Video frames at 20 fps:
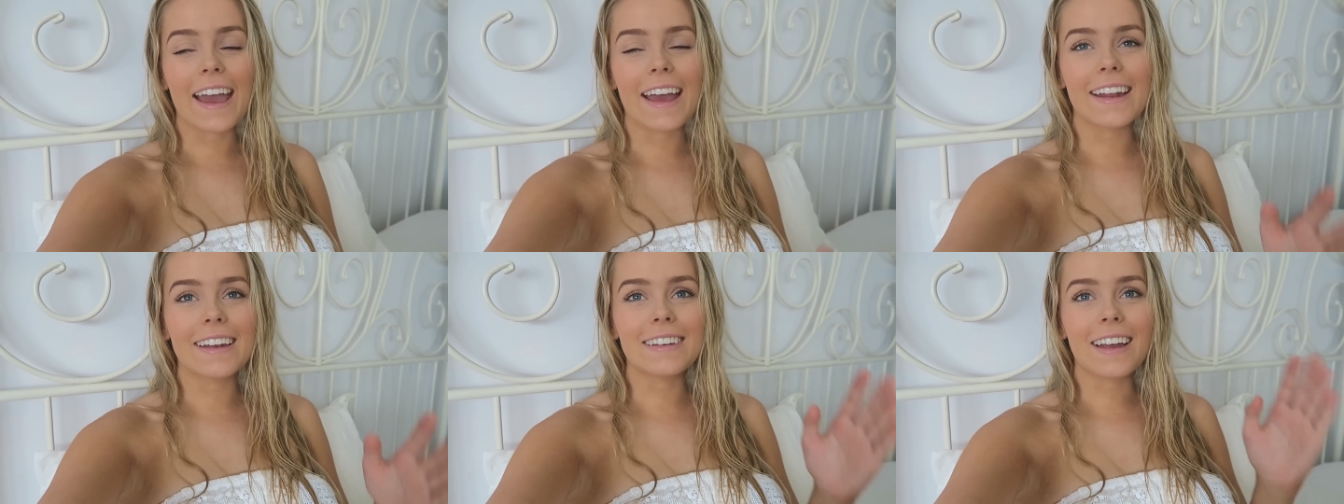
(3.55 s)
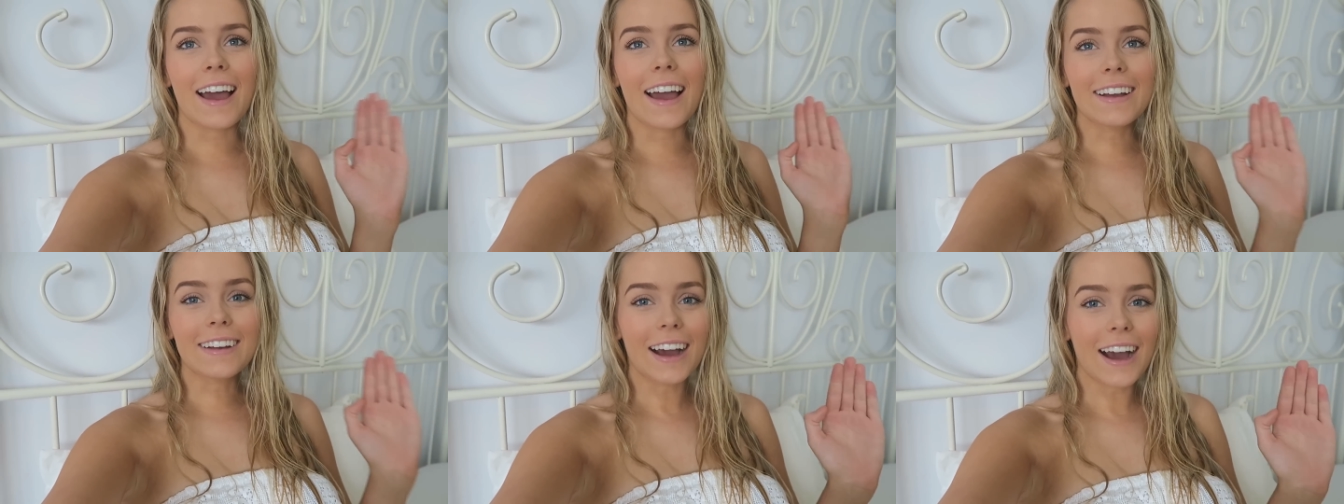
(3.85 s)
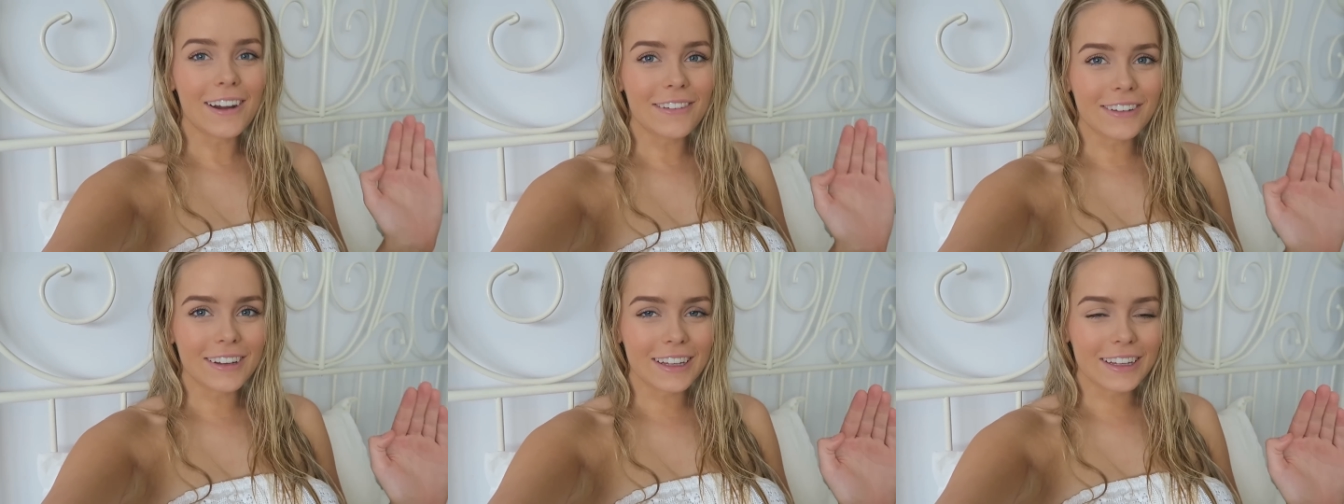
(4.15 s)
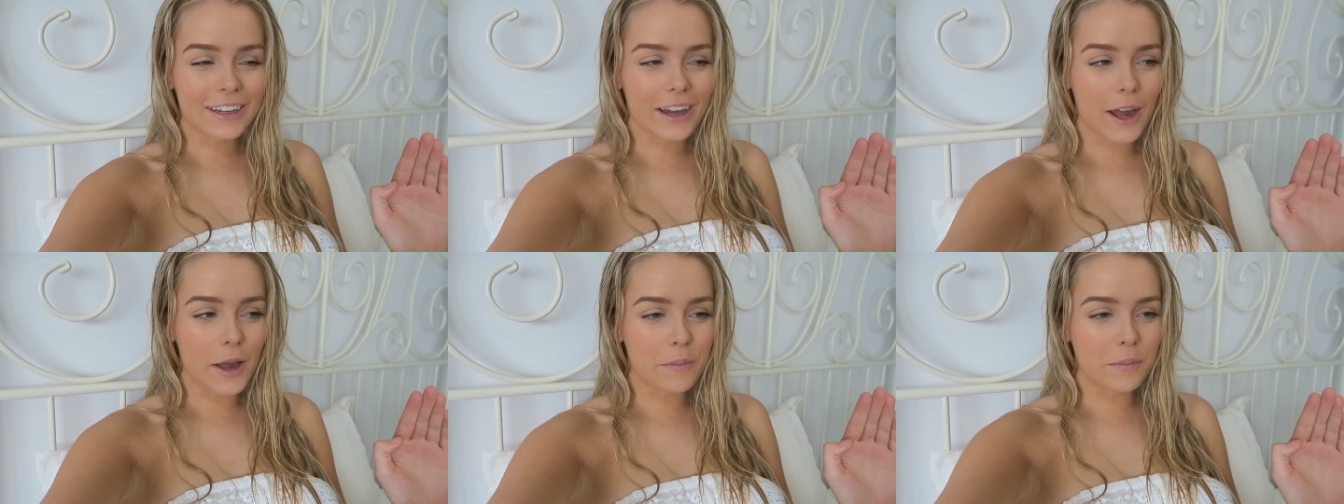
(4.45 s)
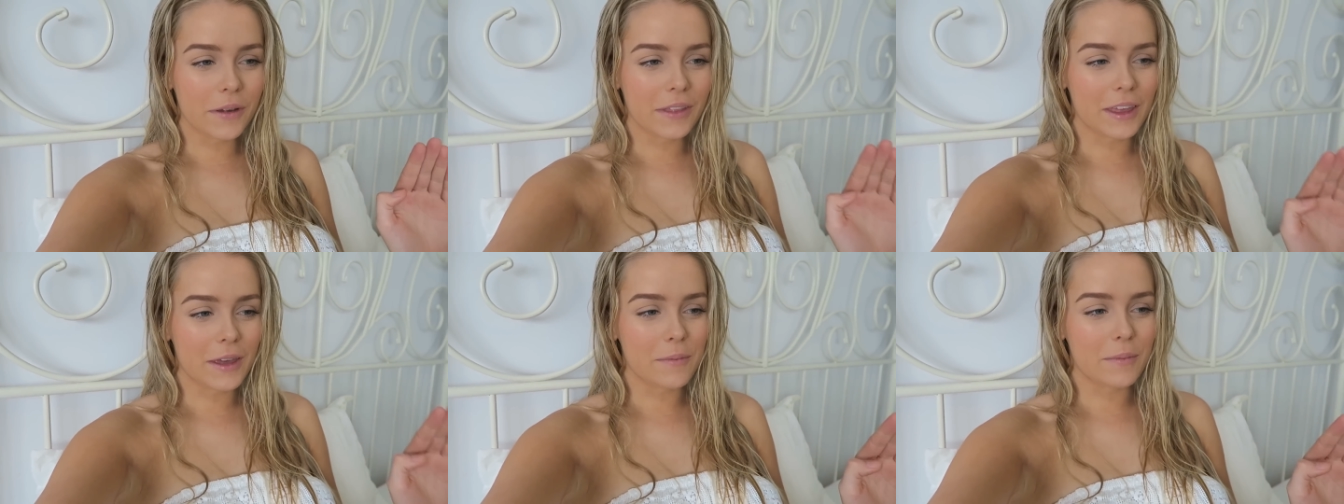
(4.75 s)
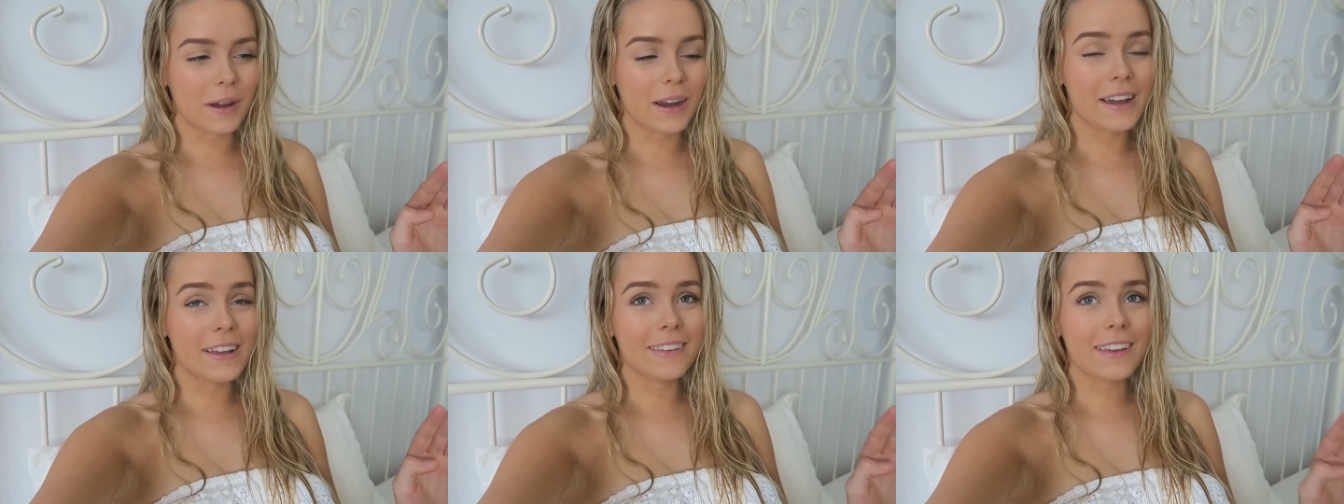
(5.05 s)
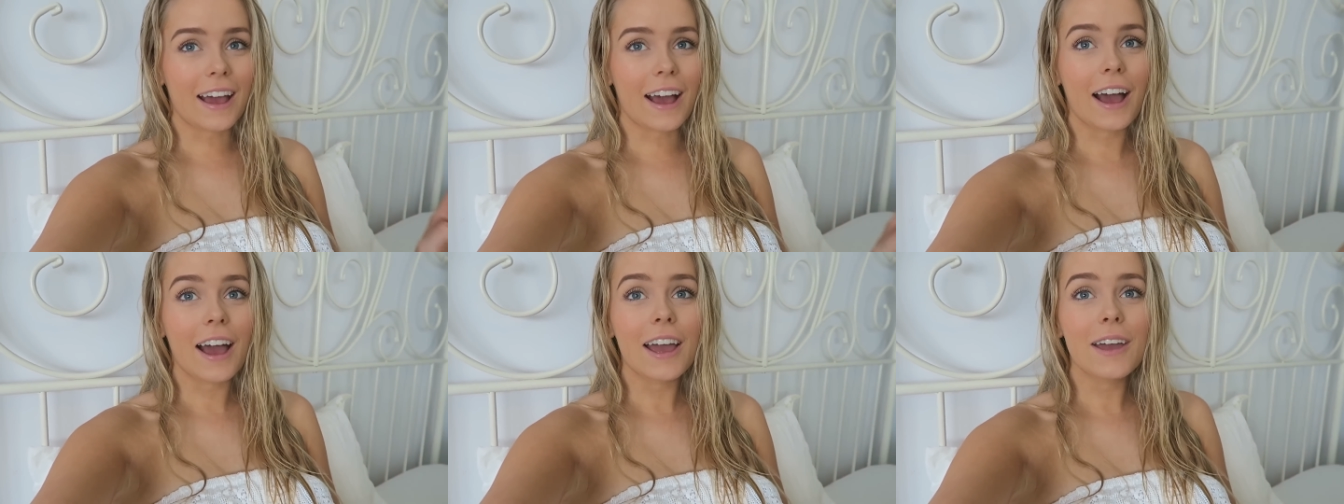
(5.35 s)
and I can't really cope with it
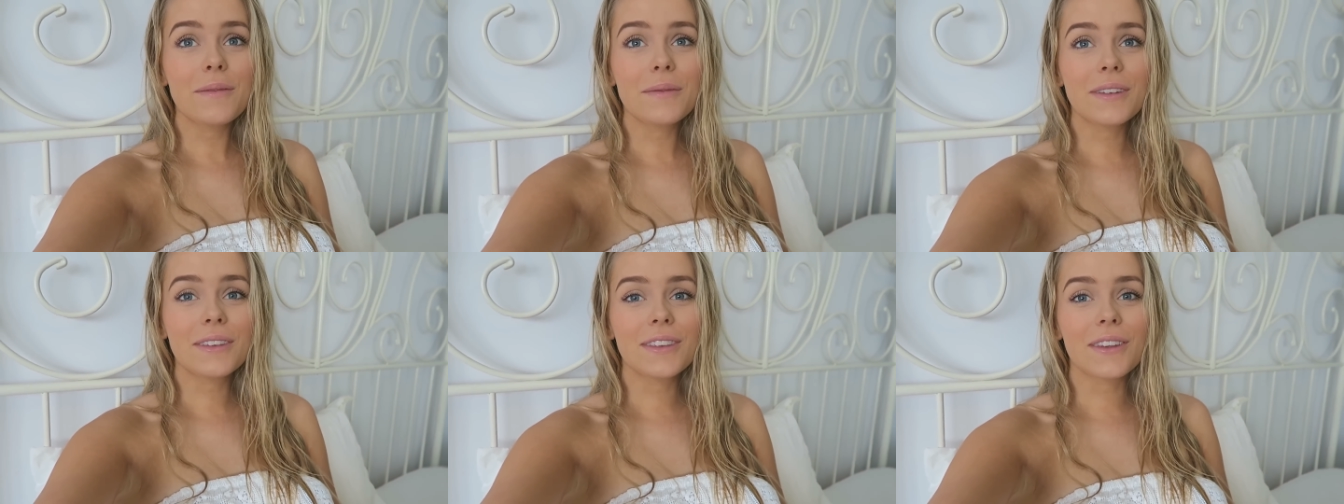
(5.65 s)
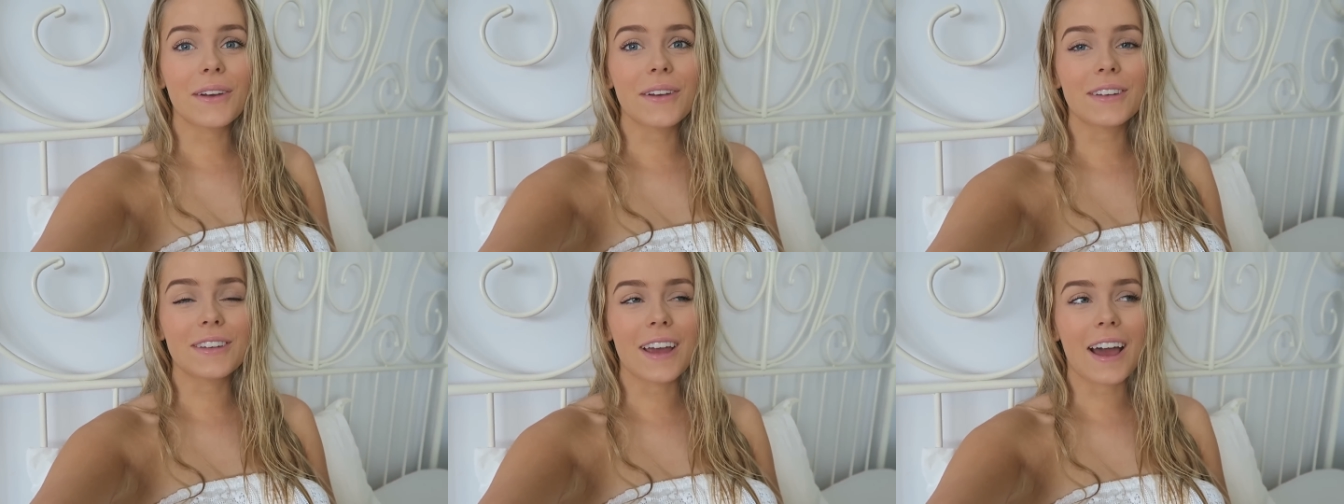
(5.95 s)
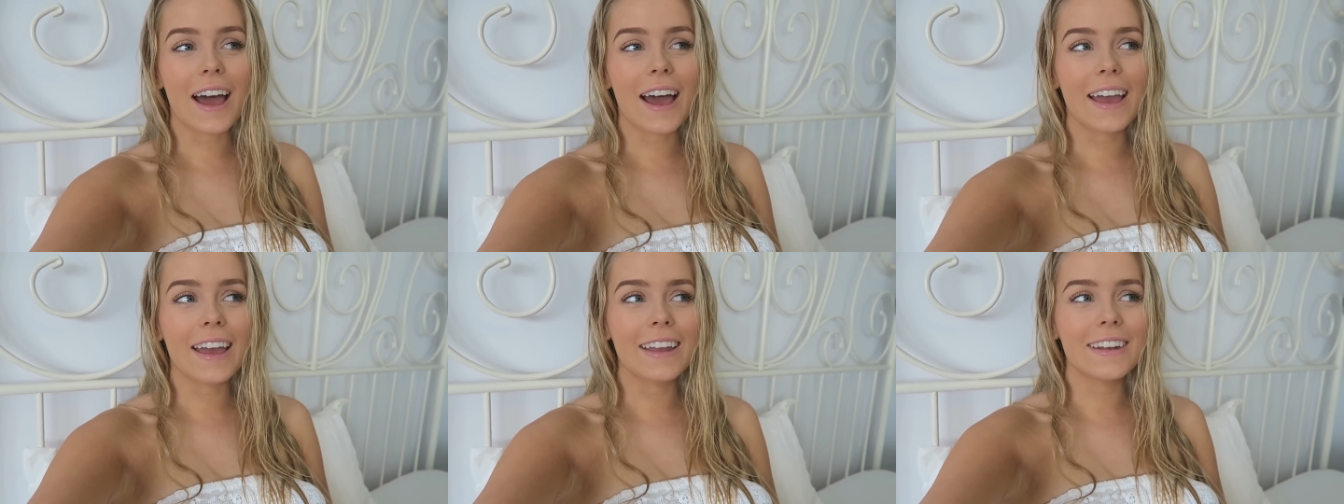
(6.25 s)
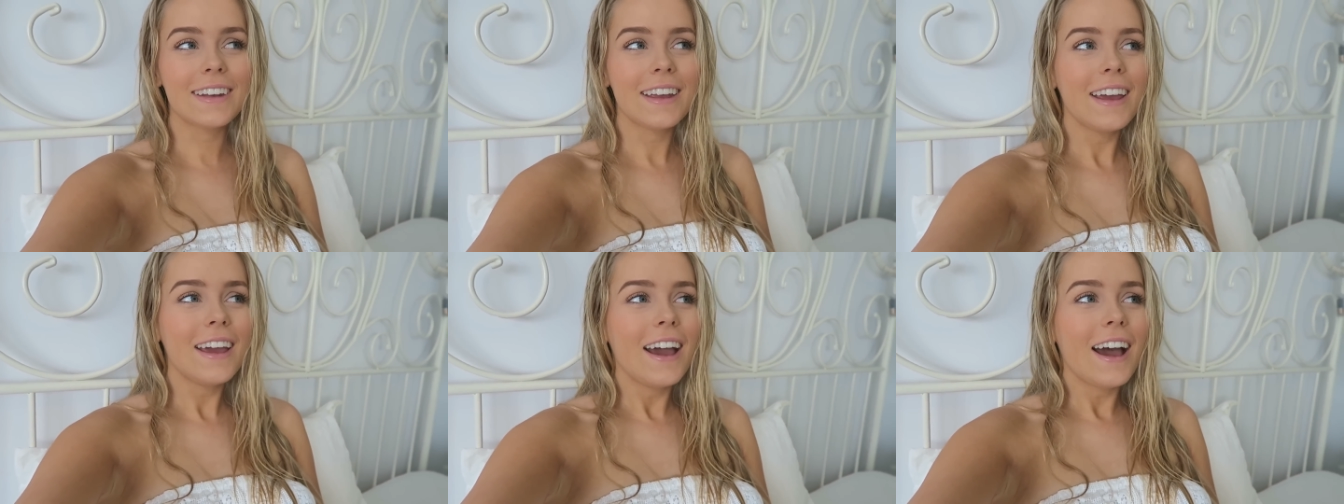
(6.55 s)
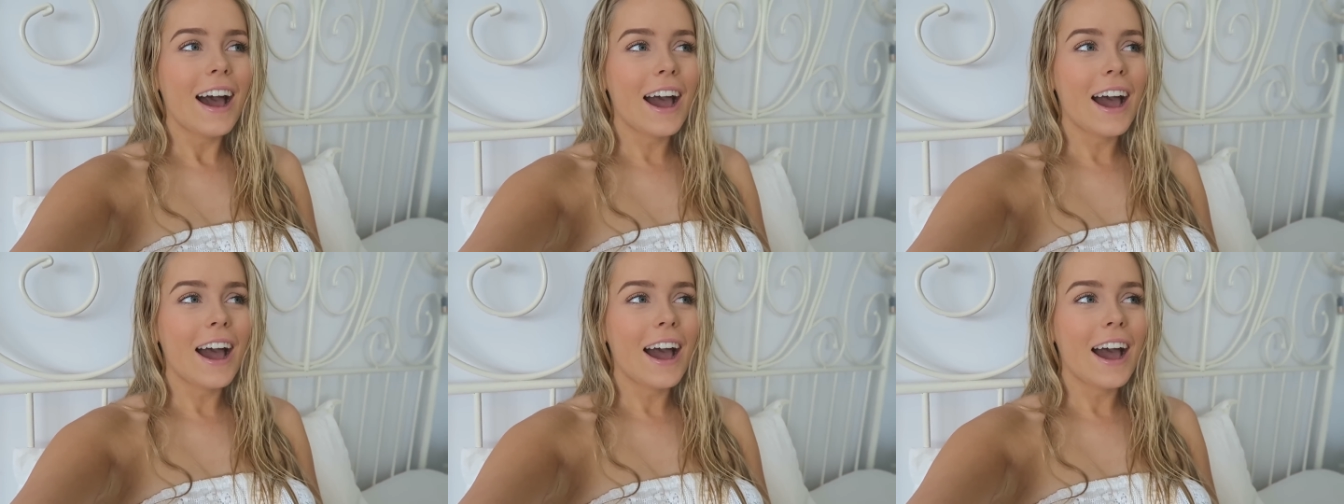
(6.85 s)
because I'm so tired.